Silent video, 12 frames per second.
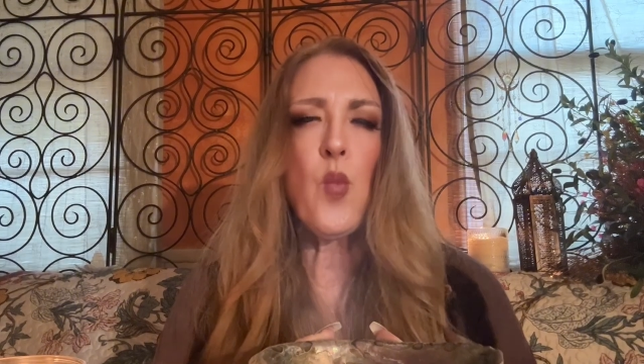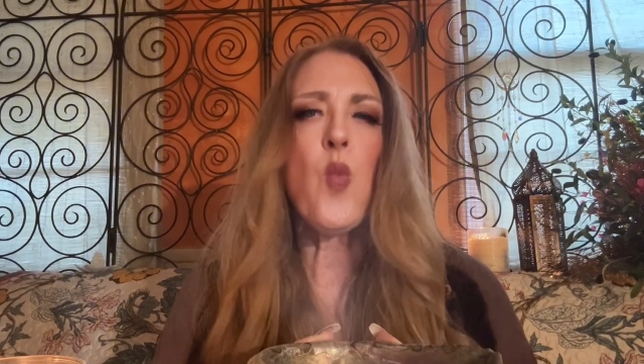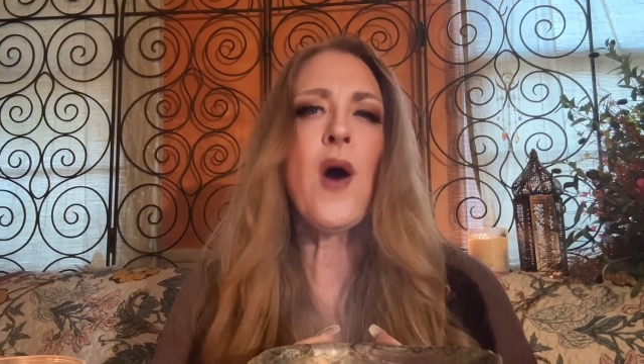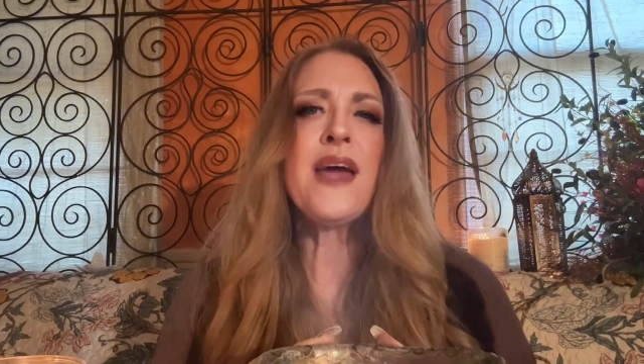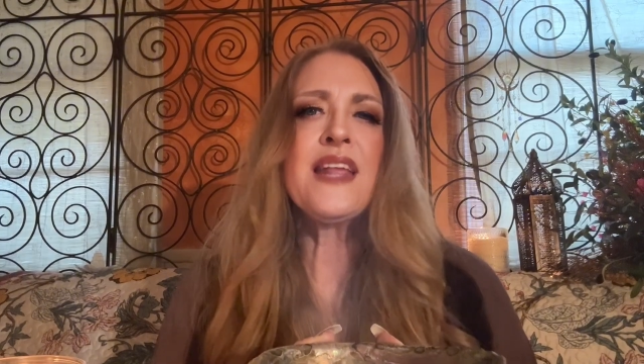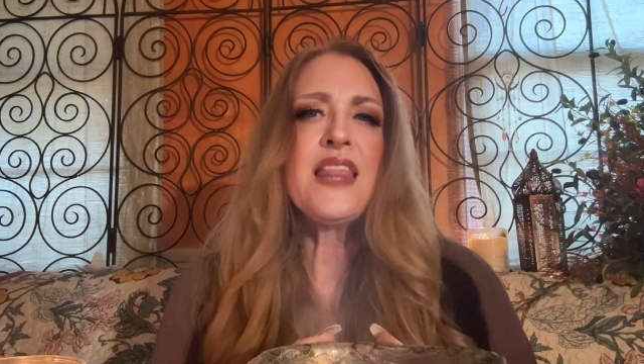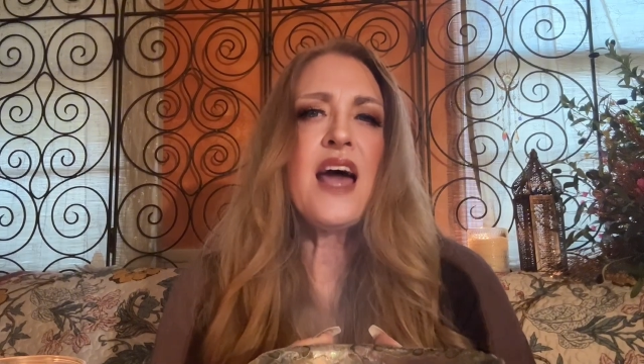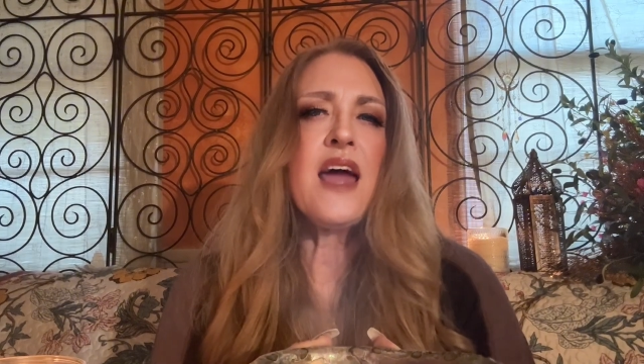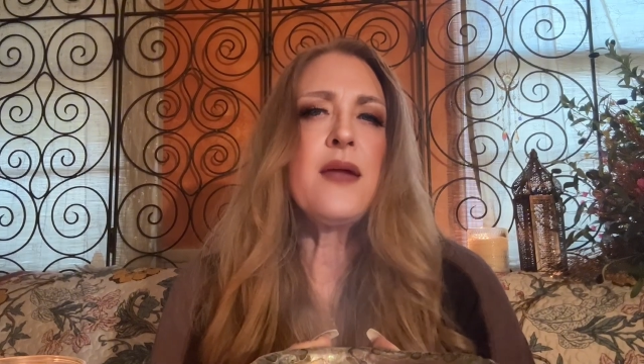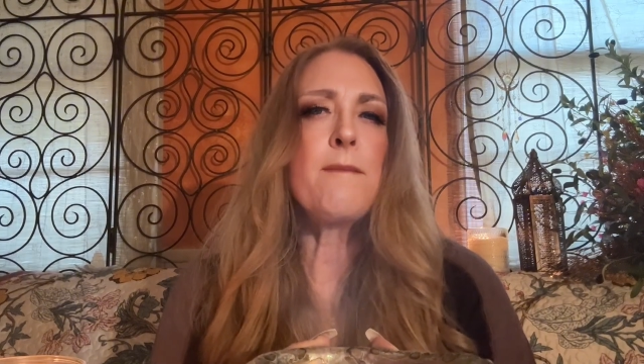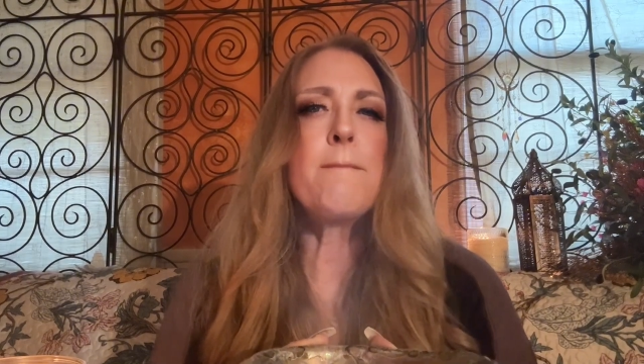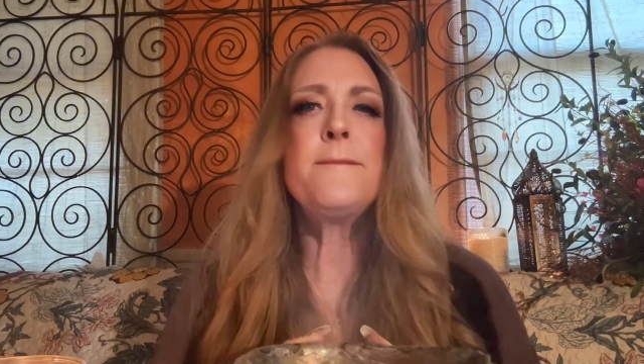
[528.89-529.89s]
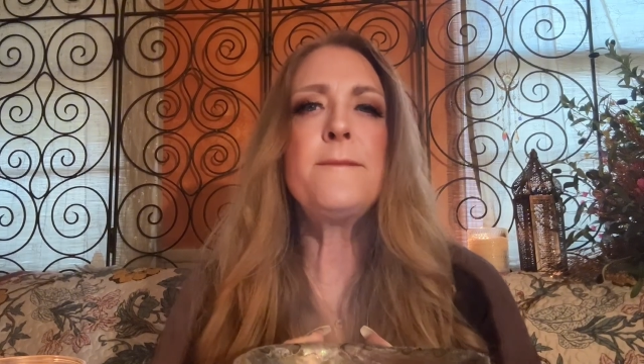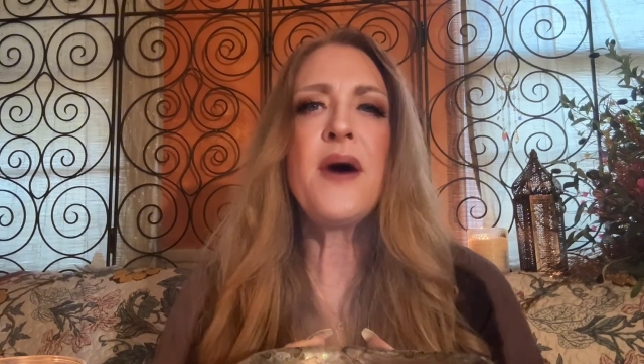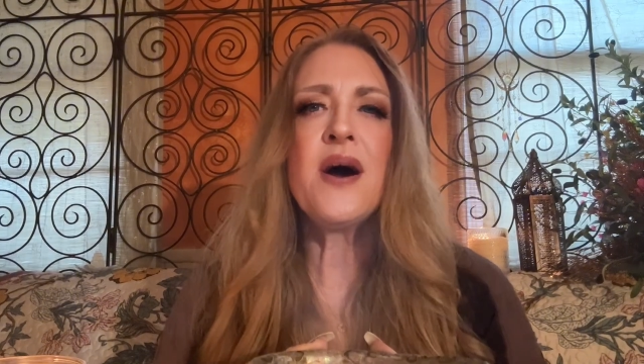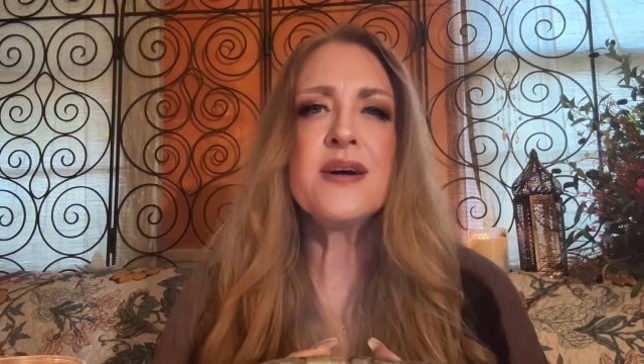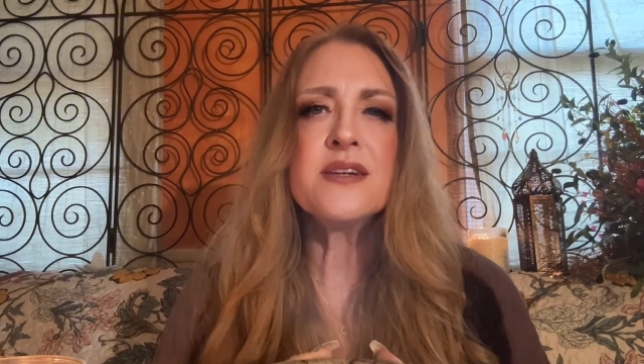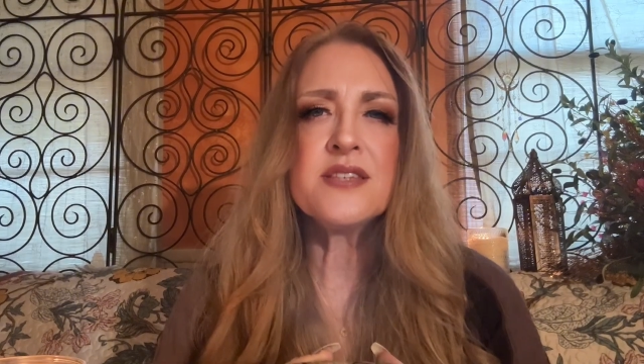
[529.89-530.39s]
white light,
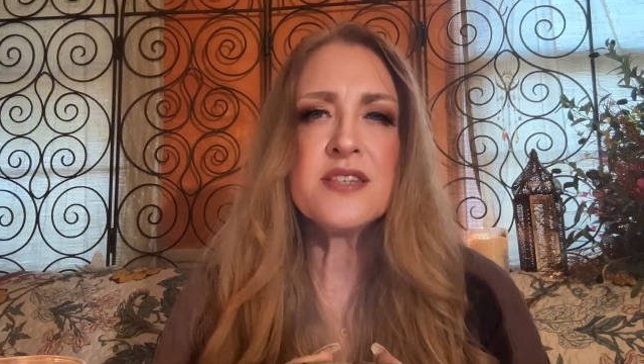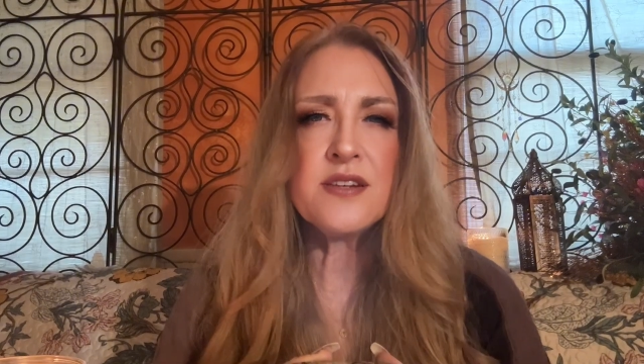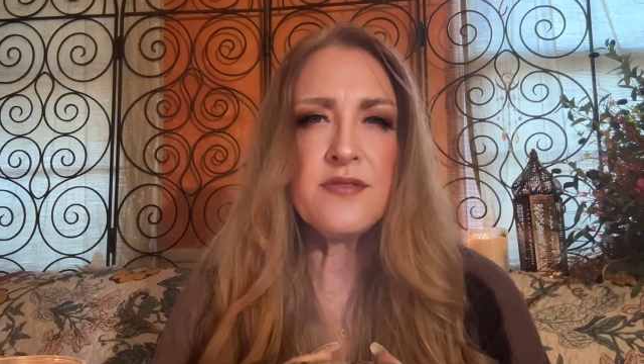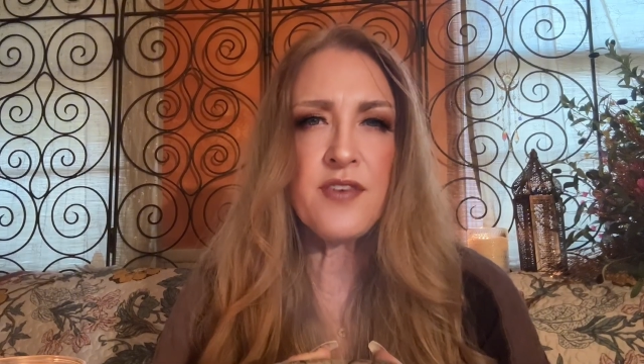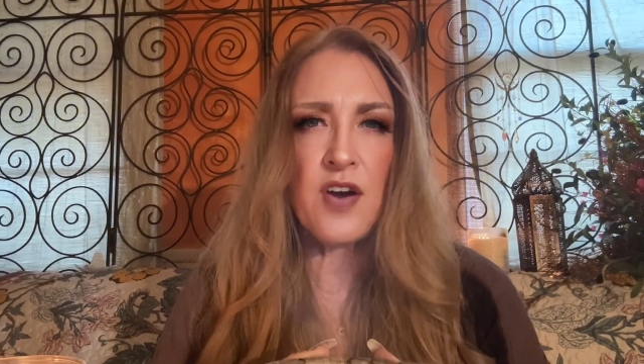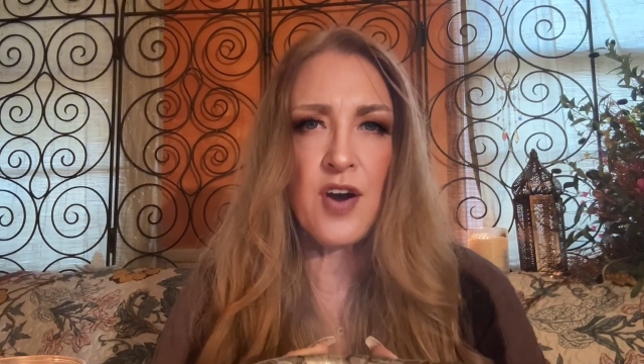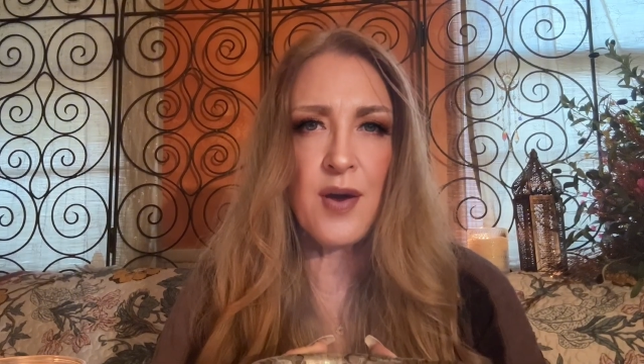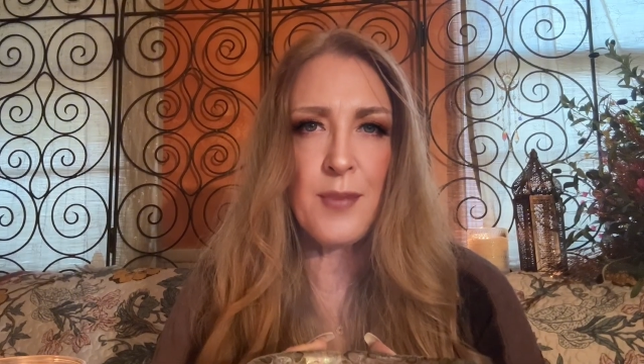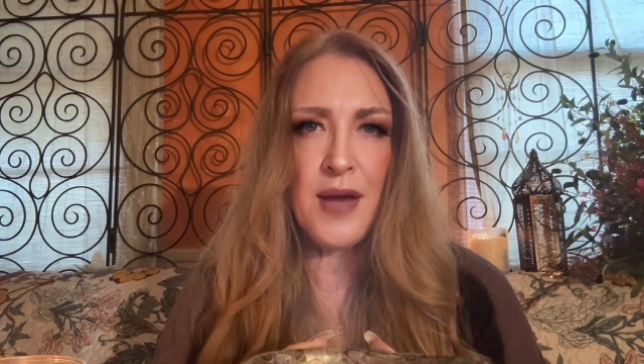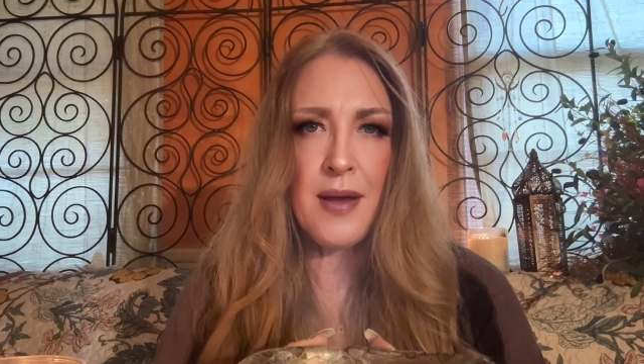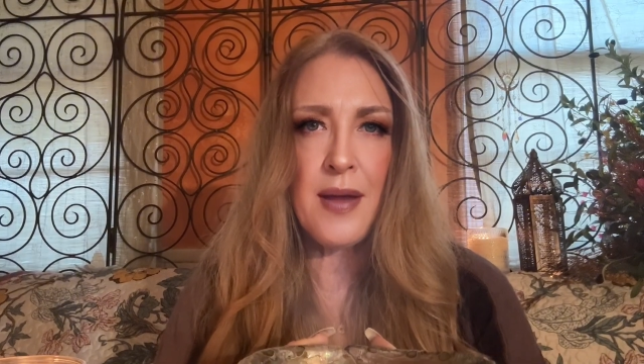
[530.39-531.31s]
positive karma,